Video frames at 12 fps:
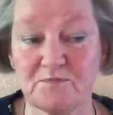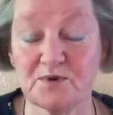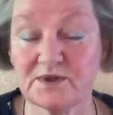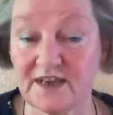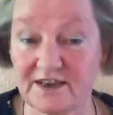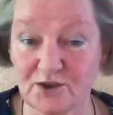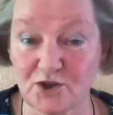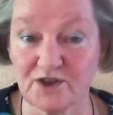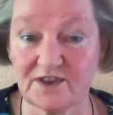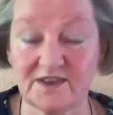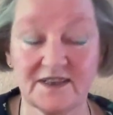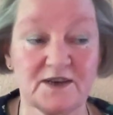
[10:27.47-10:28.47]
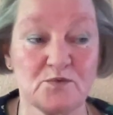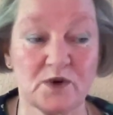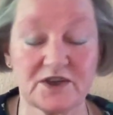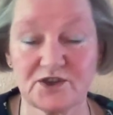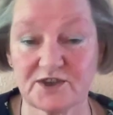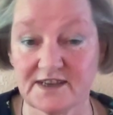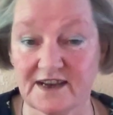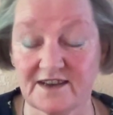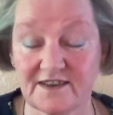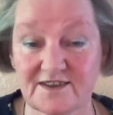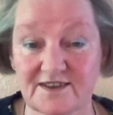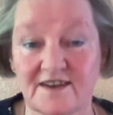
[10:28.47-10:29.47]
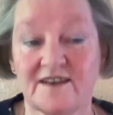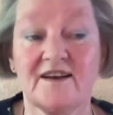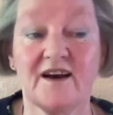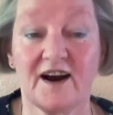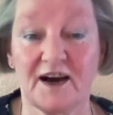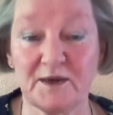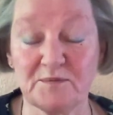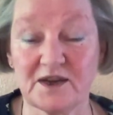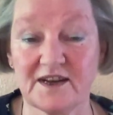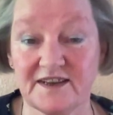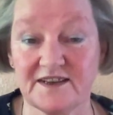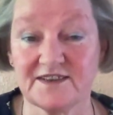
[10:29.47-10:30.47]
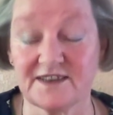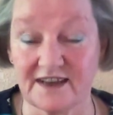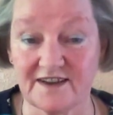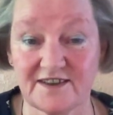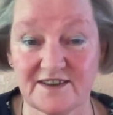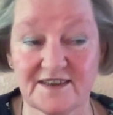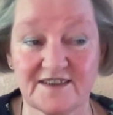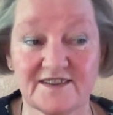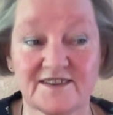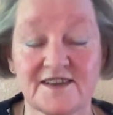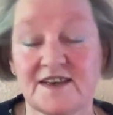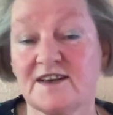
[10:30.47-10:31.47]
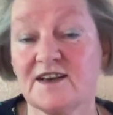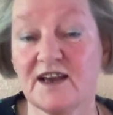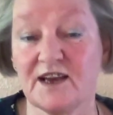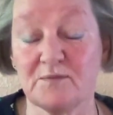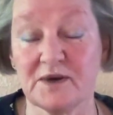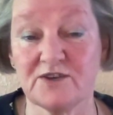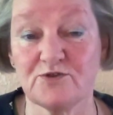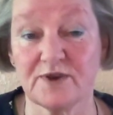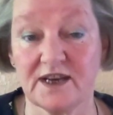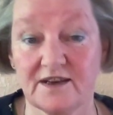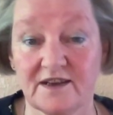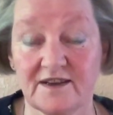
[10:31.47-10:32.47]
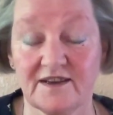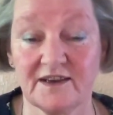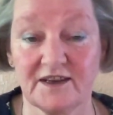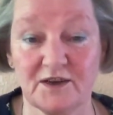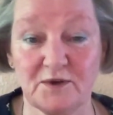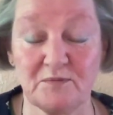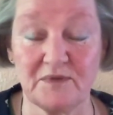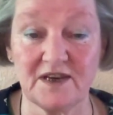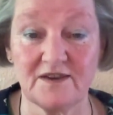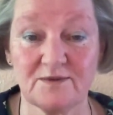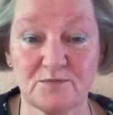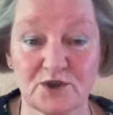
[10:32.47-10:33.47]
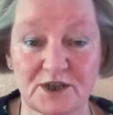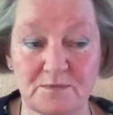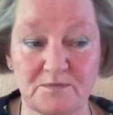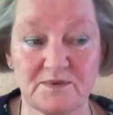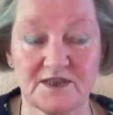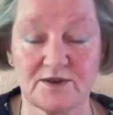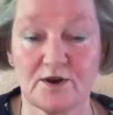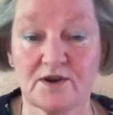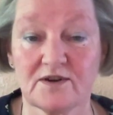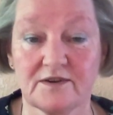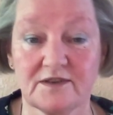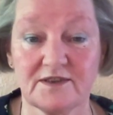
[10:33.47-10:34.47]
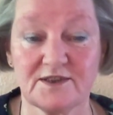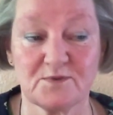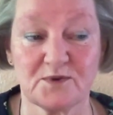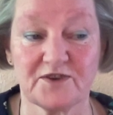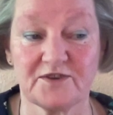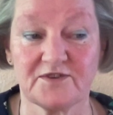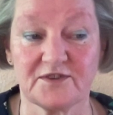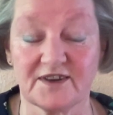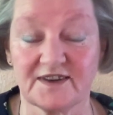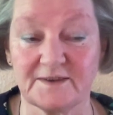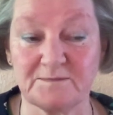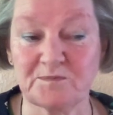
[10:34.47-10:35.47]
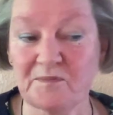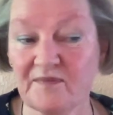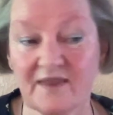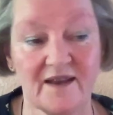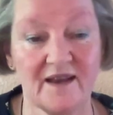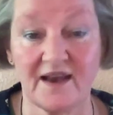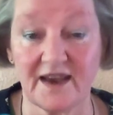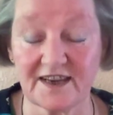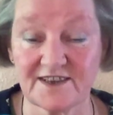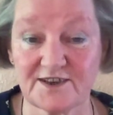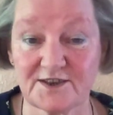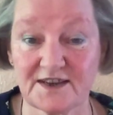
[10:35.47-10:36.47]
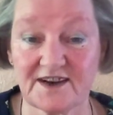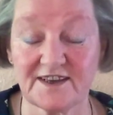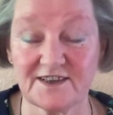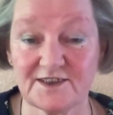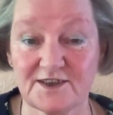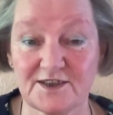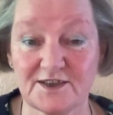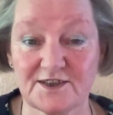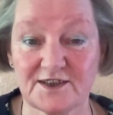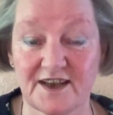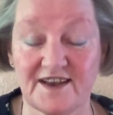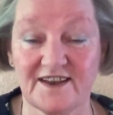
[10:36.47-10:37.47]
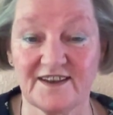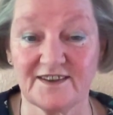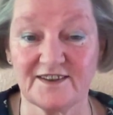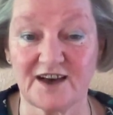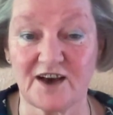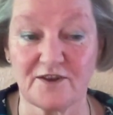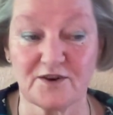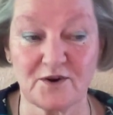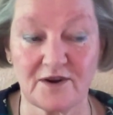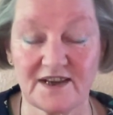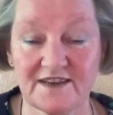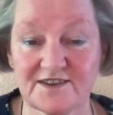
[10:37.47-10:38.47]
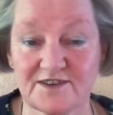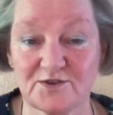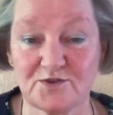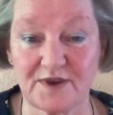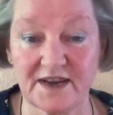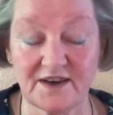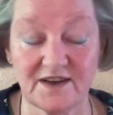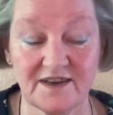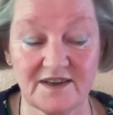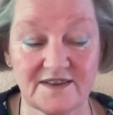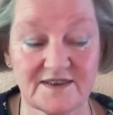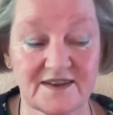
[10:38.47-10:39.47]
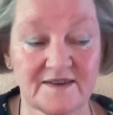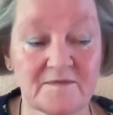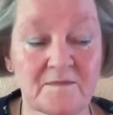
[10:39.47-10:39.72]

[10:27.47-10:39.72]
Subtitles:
potential, in which sense. I'm clear-sentient, and by training in mediumship circles with exercises and other colleagues and trainees,